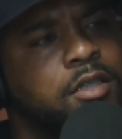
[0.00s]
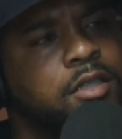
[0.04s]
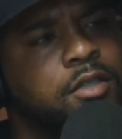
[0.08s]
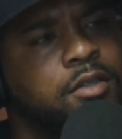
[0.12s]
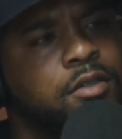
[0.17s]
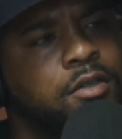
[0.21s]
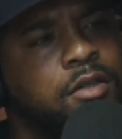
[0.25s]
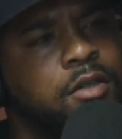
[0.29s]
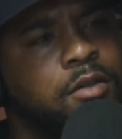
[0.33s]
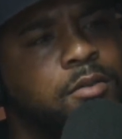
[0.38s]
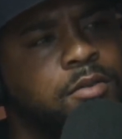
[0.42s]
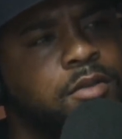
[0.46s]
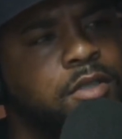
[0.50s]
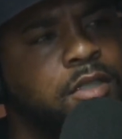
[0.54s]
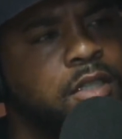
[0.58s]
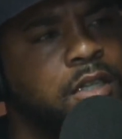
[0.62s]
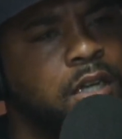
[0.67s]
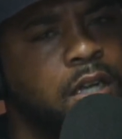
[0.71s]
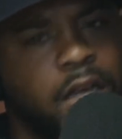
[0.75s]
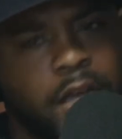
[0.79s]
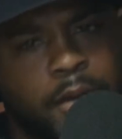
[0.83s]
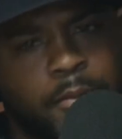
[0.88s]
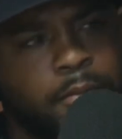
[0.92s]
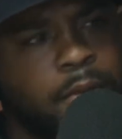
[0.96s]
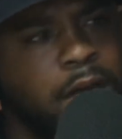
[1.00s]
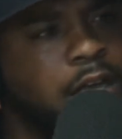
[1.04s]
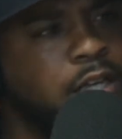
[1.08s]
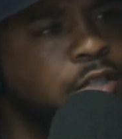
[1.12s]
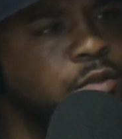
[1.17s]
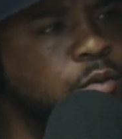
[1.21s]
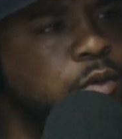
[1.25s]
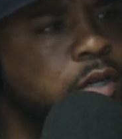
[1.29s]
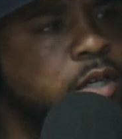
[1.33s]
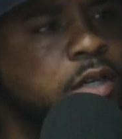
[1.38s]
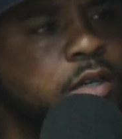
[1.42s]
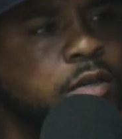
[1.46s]
You know what I'm saying? I, I might
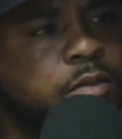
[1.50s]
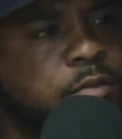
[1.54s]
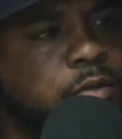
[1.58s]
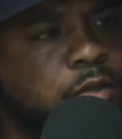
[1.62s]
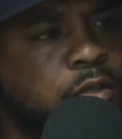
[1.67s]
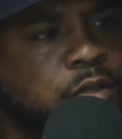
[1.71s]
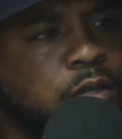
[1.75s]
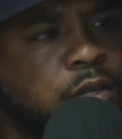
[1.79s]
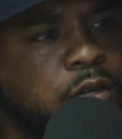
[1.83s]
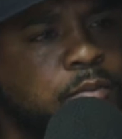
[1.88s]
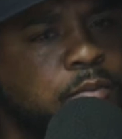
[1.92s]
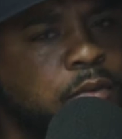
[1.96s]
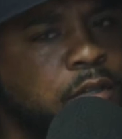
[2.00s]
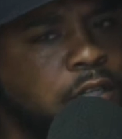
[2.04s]
as well, you know,